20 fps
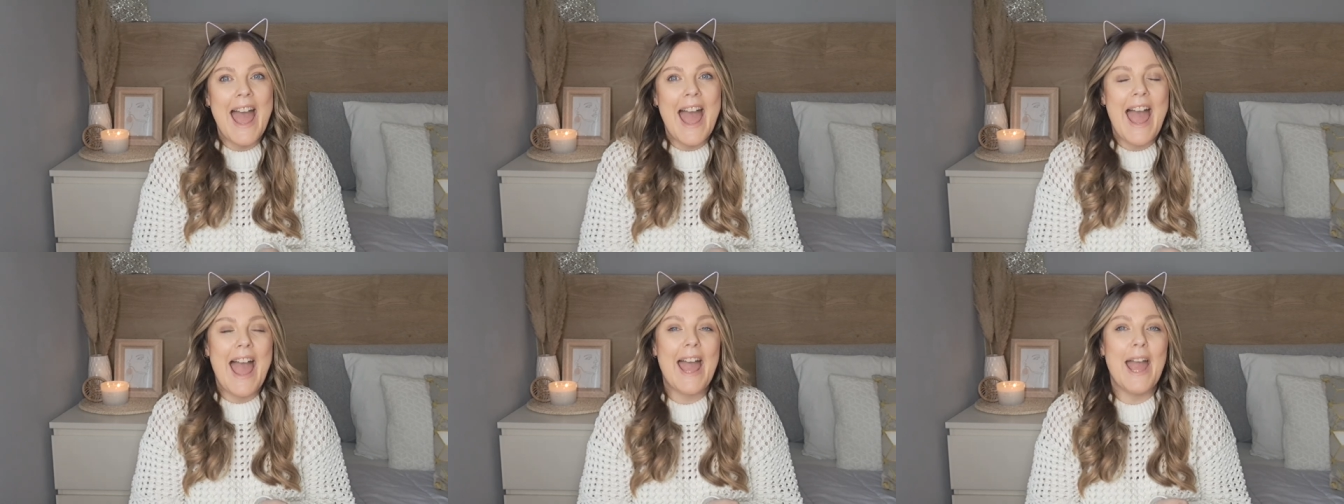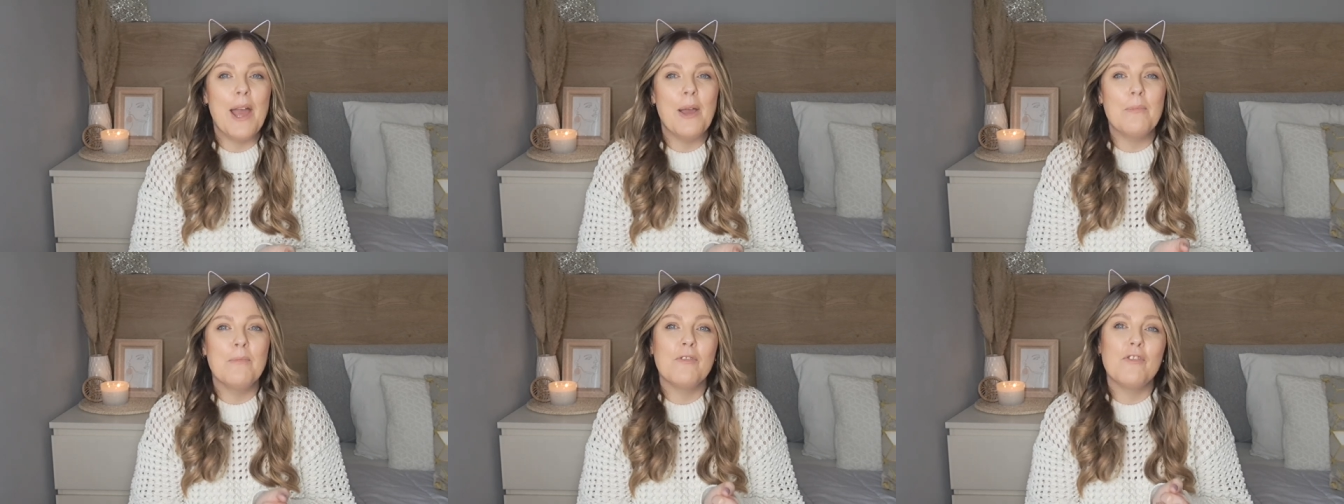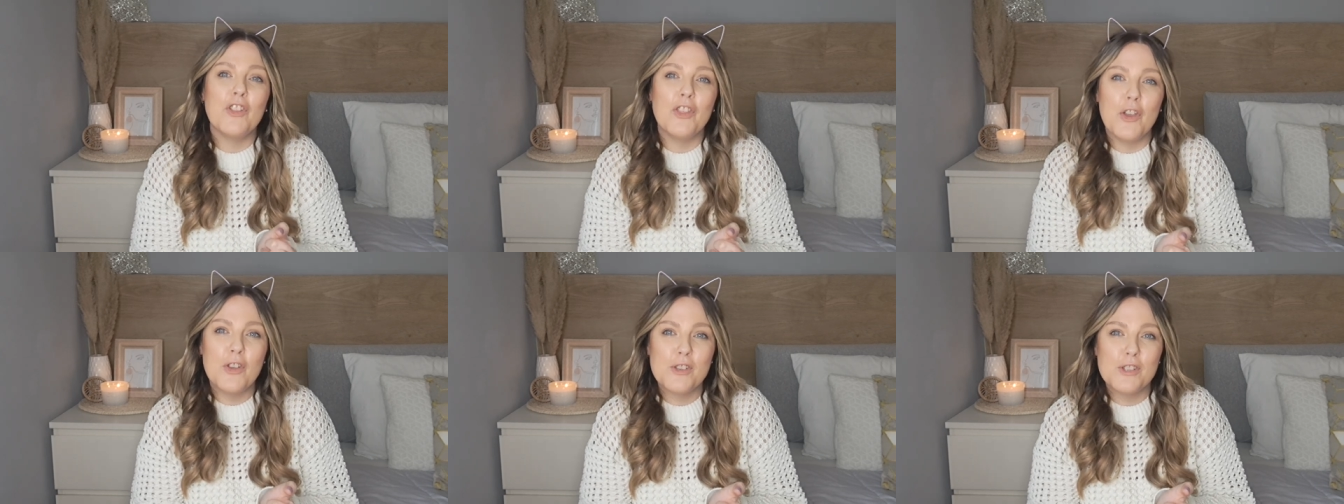Um,
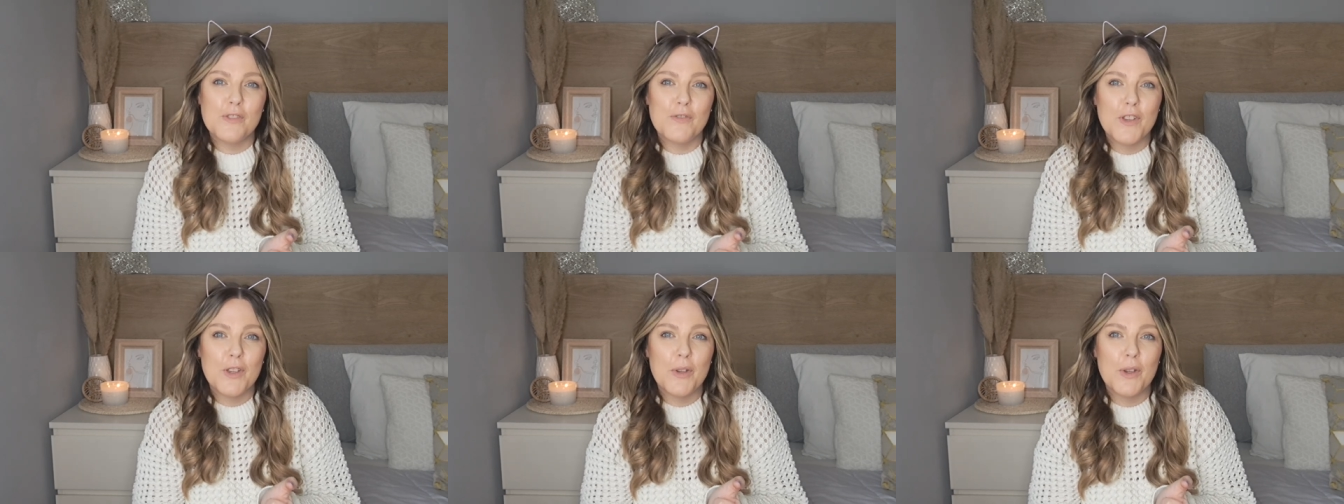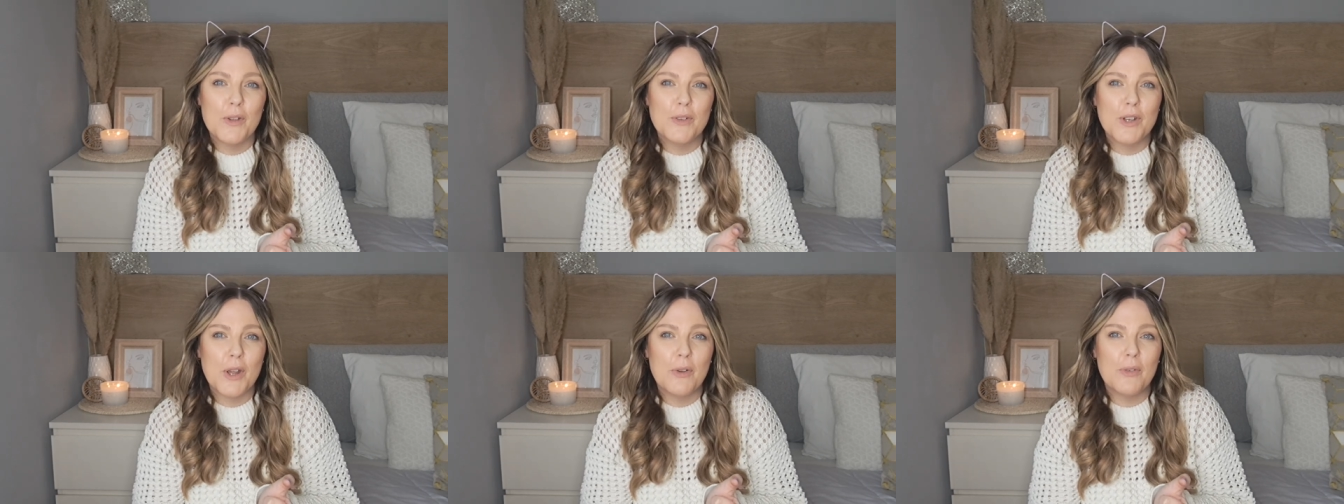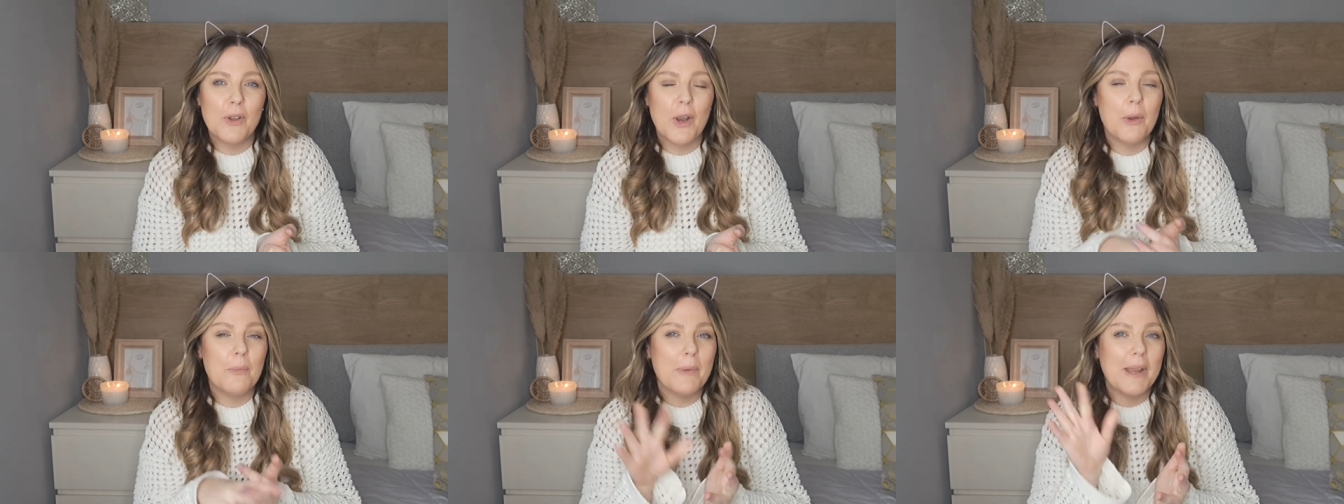for those of you who
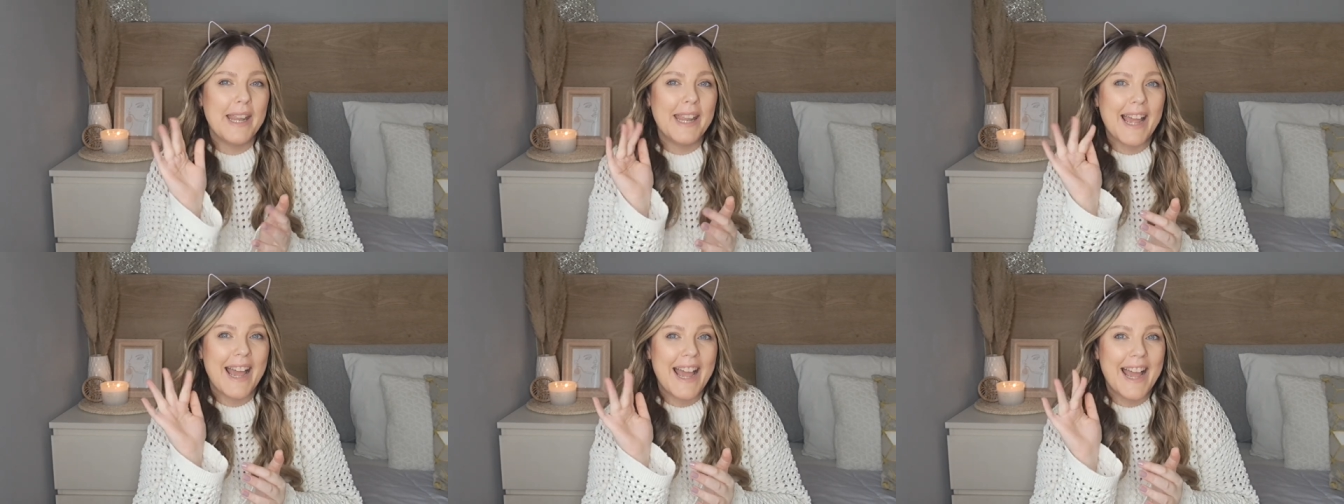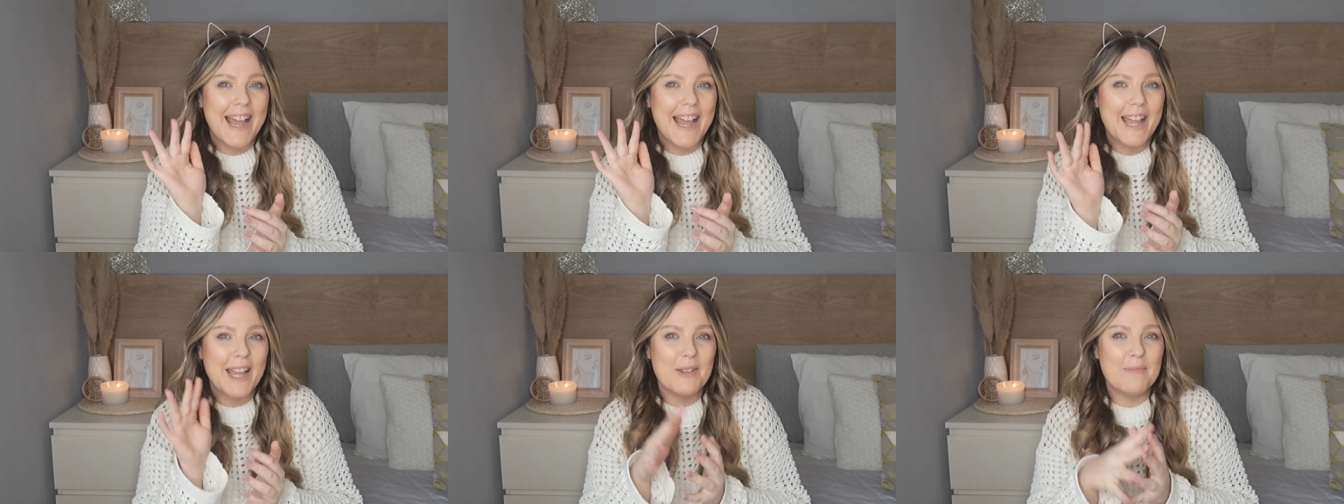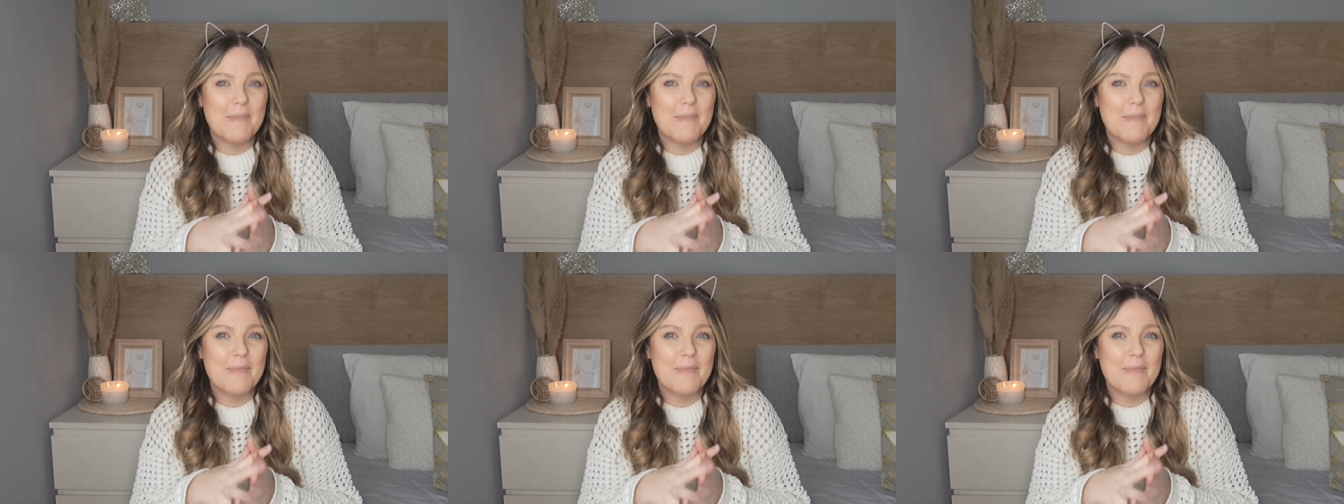don't know me, hi,